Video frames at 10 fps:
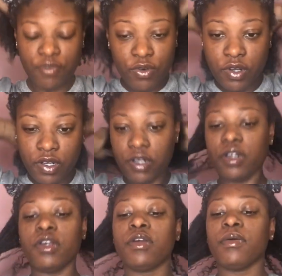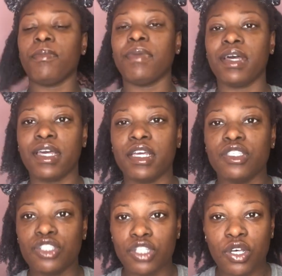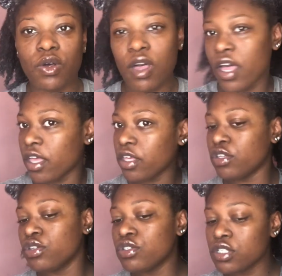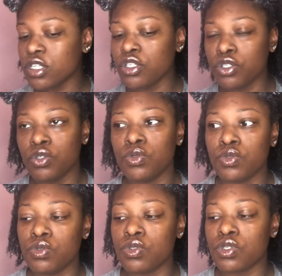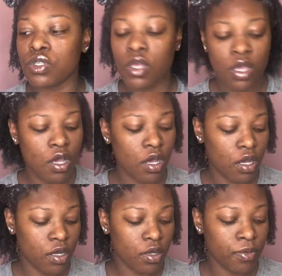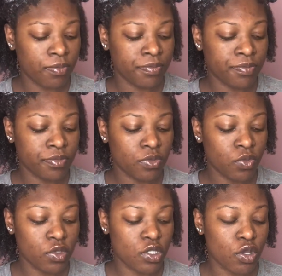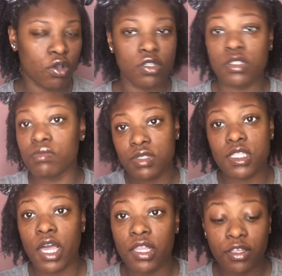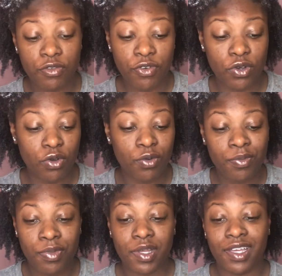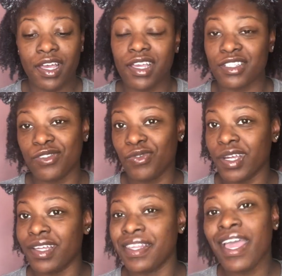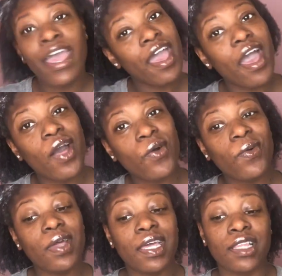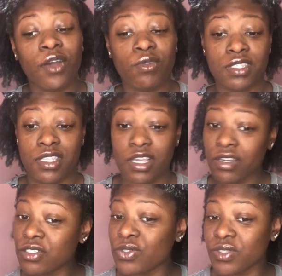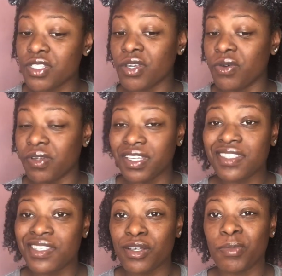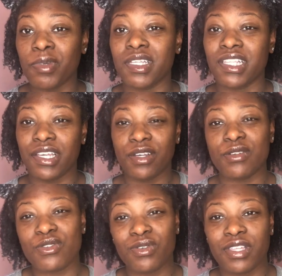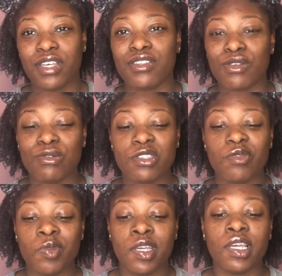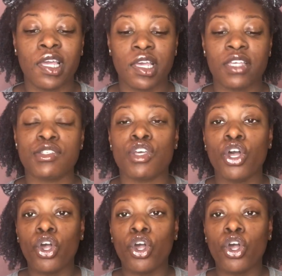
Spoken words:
For my gel, I usually use some styling foam, but I actually ran out and I went to the hair store to go get some, but the hair store that is close to me has